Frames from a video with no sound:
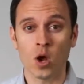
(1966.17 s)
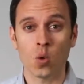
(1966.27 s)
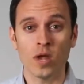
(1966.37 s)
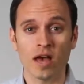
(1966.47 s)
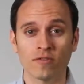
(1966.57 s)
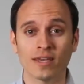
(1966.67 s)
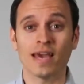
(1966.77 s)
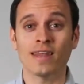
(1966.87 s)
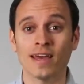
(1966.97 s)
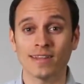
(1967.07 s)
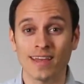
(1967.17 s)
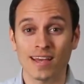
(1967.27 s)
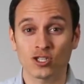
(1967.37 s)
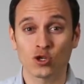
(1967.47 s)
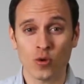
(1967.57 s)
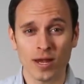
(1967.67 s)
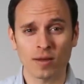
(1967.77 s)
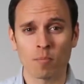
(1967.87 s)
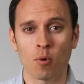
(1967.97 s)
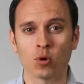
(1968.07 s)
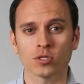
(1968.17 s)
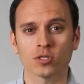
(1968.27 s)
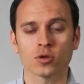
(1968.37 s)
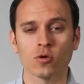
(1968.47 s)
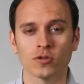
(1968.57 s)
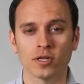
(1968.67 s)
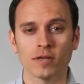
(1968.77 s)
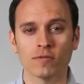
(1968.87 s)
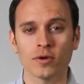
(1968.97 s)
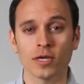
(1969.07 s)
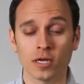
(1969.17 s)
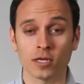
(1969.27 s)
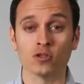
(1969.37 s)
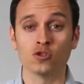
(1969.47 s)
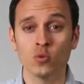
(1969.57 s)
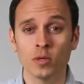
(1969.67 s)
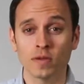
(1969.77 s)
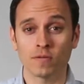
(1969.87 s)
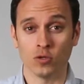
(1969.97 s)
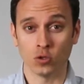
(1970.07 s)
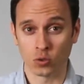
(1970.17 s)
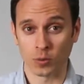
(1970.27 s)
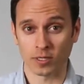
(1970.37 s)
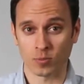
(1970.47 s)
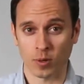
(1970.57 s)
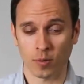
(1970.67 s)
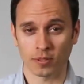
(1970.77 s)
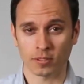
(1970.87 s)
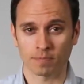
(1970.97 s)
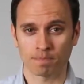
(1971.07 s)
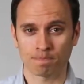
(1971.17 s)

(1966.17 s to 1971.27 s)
we have again attached great importance on delivering an intuitive user experience.